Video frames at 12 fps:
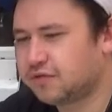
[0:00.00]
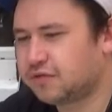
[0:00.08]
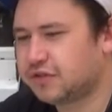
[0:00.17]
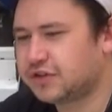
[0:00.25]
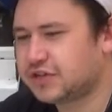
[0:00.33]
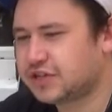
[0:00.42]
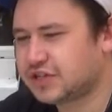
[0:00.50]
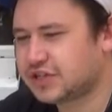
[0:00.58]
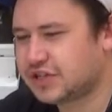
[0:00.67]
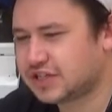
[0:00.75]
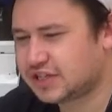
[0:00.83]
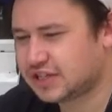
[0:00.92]
for
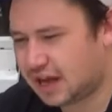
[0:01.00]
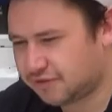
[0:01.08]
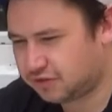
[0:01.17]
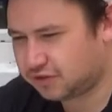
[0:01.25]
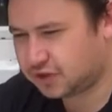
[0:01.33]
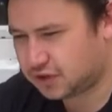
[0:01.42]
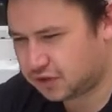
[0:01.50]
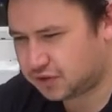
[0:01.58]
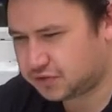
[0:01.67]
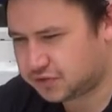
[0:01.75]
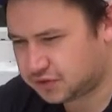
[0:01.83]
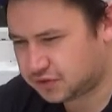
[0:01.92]
7
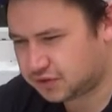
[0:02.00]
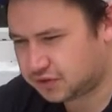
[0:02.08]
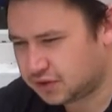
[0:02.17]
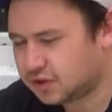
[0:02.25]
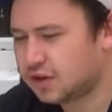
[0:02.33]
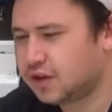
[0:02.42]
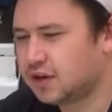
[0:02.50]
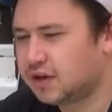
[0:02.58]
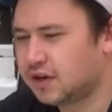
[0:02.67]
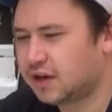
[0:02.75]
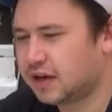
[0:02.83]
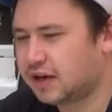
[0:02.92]
years,
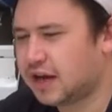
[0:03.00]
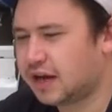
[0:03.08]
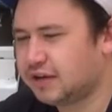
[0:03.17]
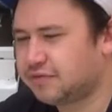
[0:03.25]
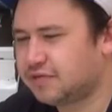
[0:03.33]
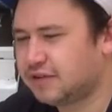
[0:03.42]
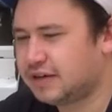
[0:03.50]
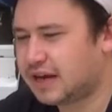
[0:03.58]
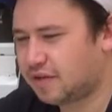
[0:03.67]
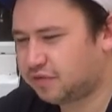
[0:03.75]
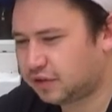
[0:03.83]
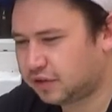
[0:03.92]
and I have
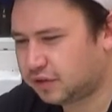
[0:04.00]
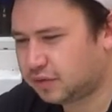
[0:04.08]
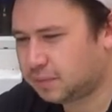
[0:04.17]
never